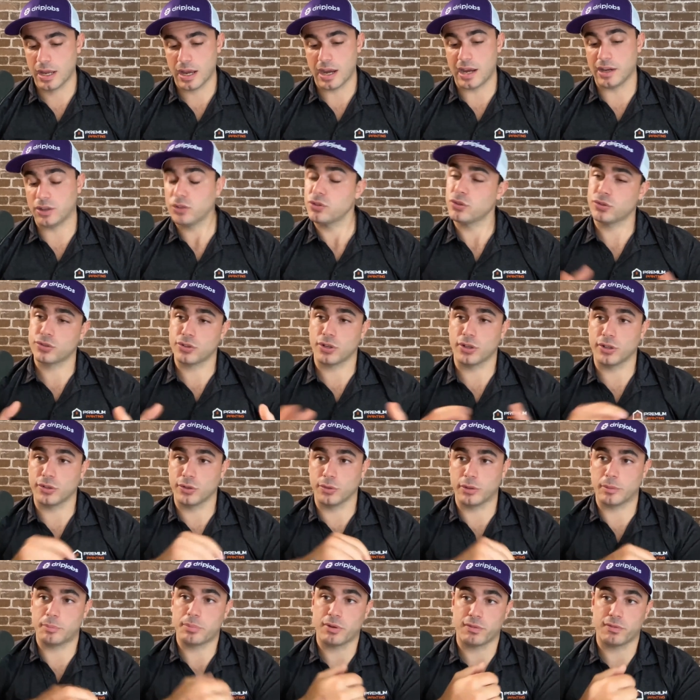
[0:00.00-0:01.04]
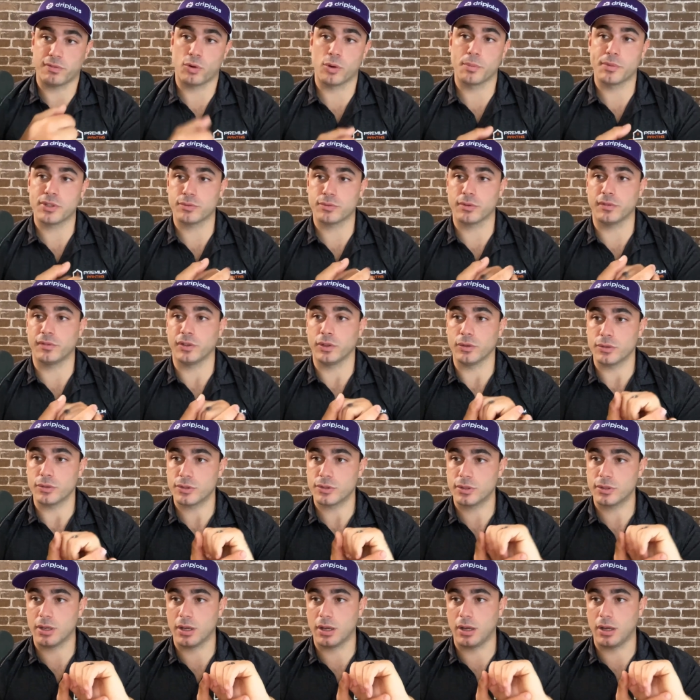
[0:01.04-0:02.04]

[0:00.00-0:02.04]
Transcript: I also started doing performance reviews.